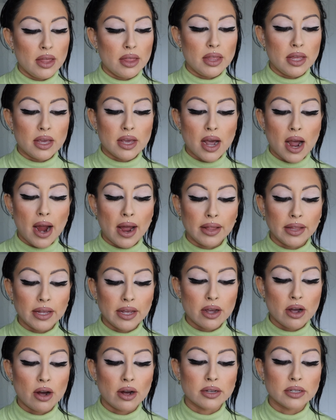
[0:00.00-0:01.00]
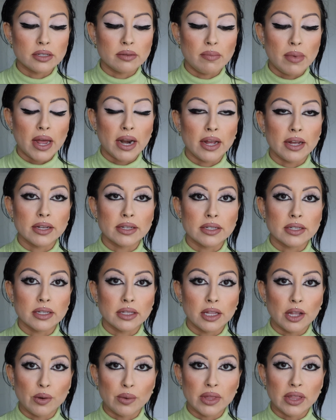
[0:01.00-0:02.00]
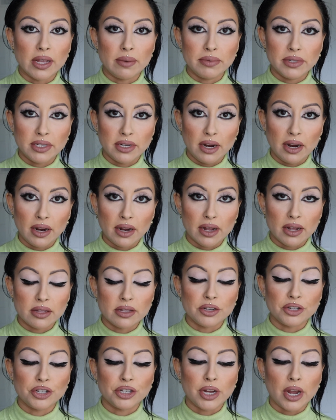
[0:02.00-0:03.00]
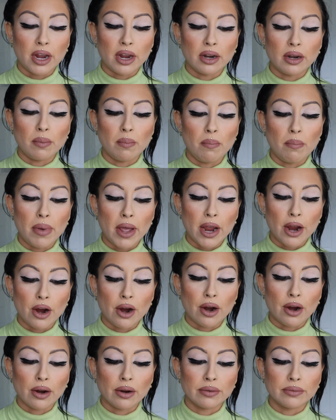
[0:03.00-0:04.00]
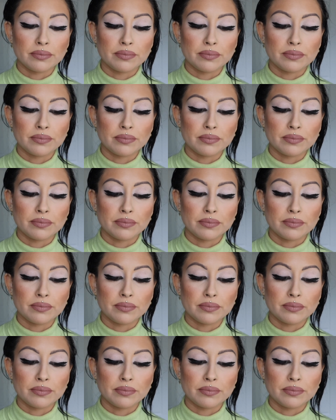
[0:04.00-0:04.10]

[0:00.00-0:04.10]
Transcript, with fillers: the Kylie Cosmetics liquid lipstick in the shade Bear.